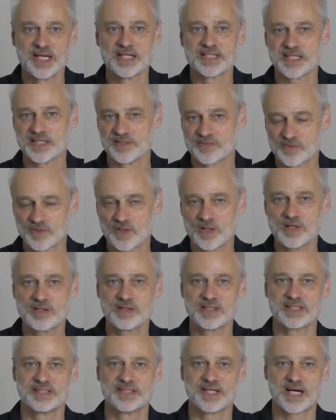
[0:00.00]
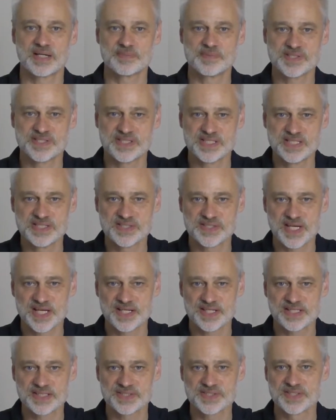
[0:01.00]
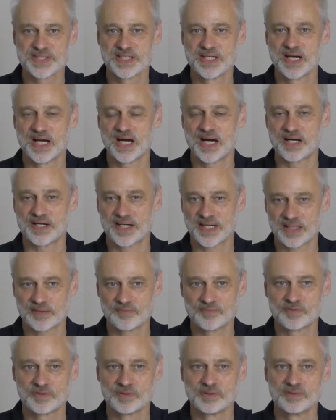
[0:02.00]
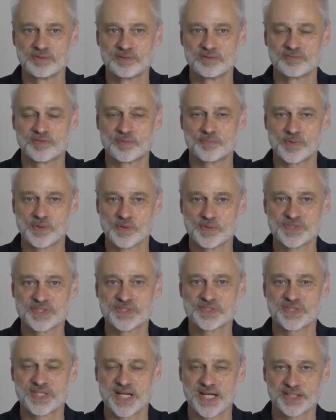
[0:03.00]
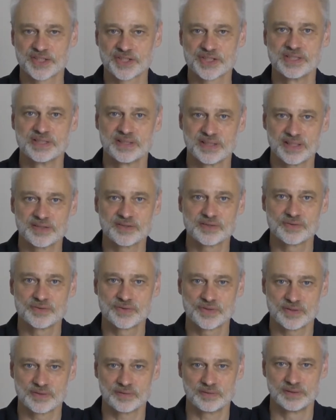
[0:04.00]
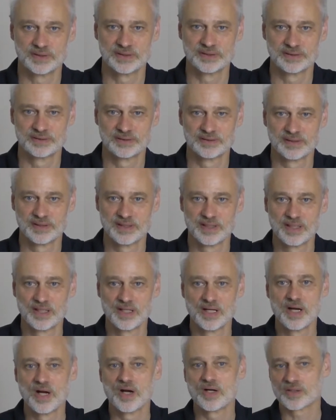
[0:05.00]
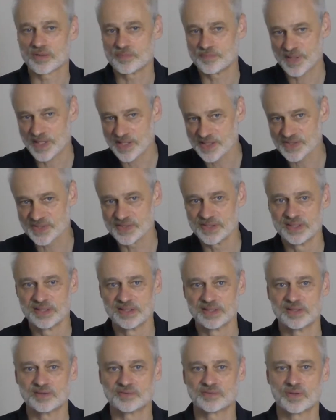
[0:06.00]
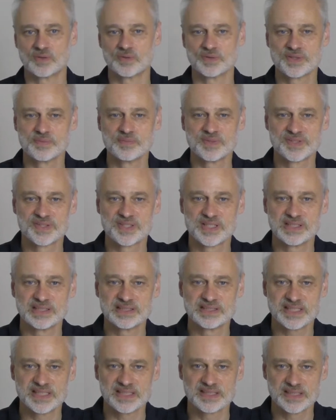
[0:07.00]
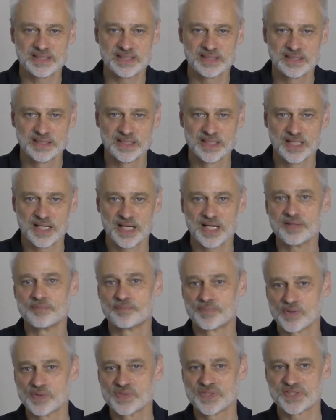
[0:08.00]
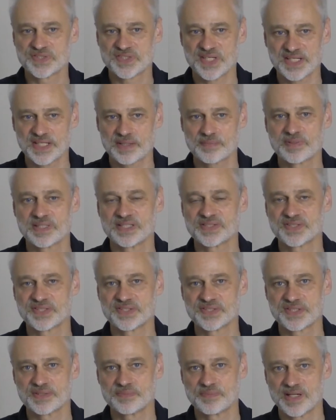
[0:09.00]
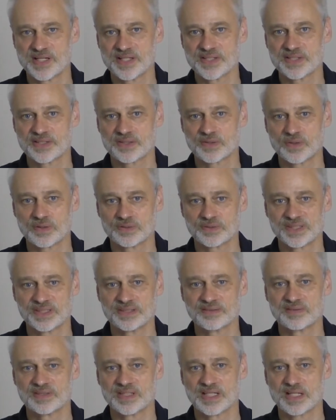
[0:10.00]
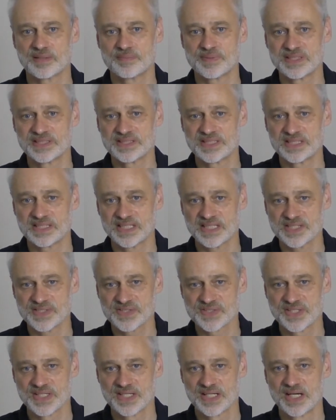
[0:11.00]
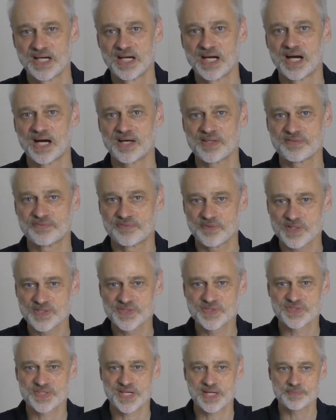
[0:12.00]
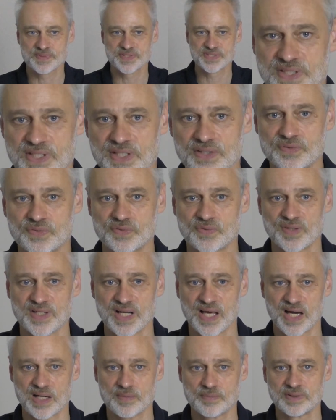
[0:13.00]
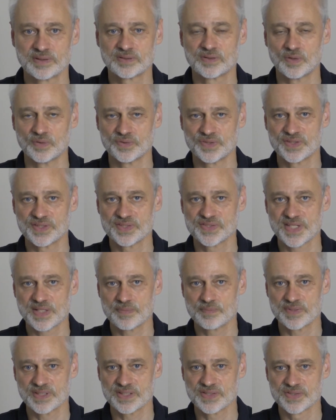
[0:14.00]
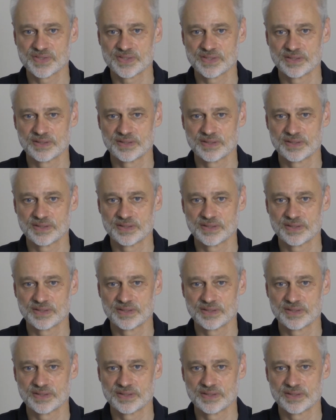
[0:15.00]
GFCore and I P C standards are helpful for process selection and control. Comparison of coating material data and process setup assisted by the coating reliability test are the first steps to reliable coated assemblies.